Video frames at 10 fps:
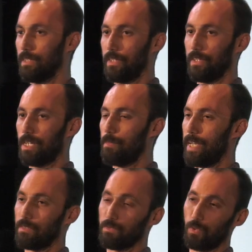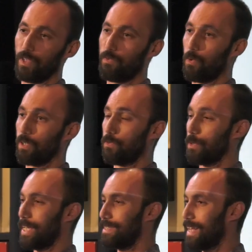you're going to make $24,000 to
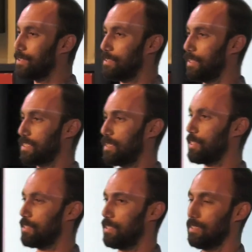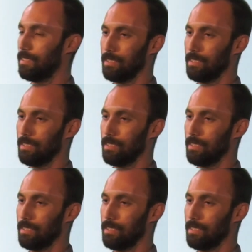$48,000 commission